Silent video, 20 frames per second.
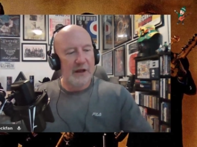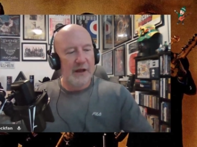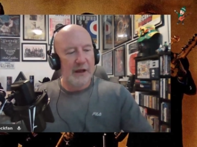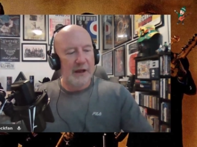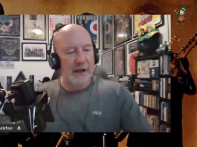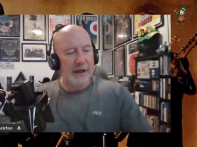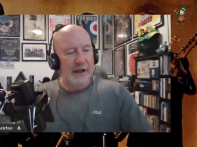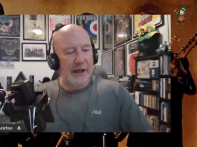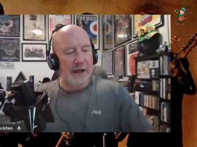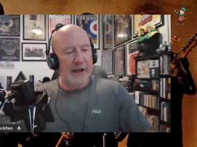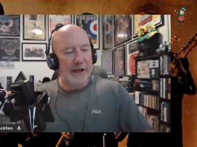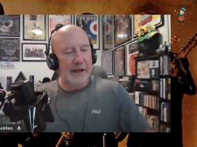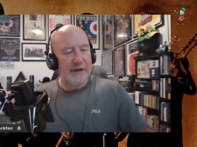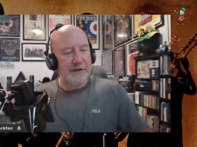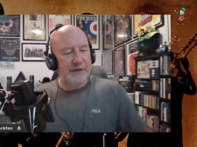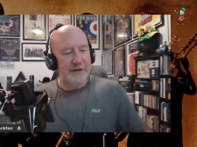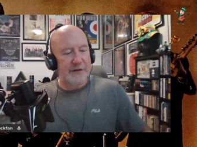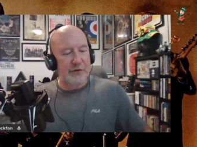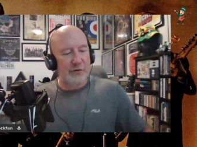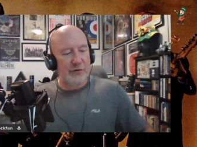Uh,
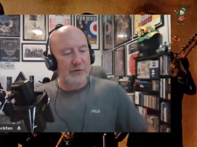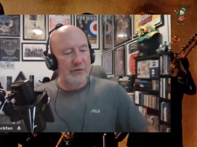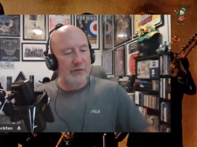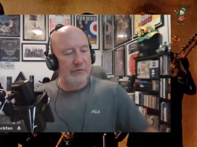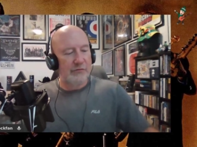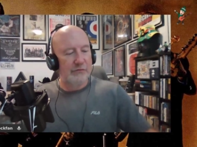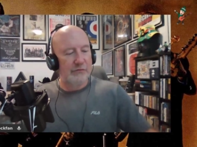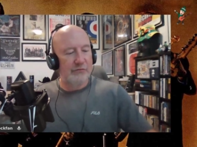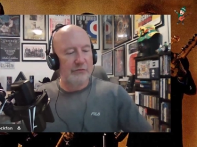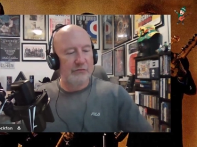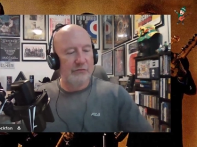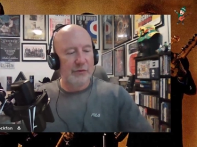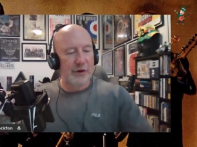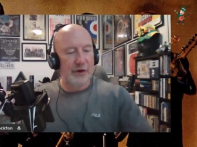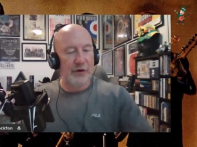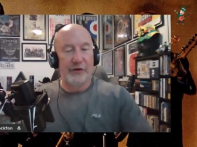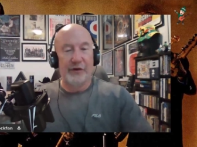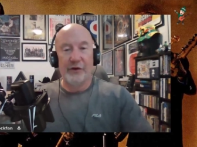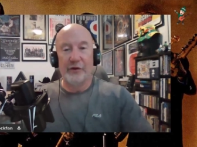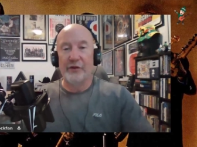so...
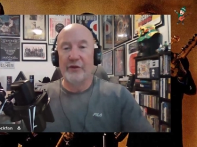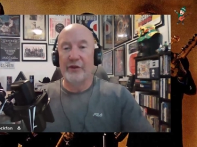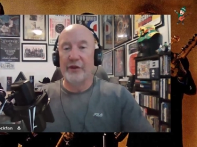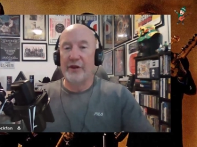Until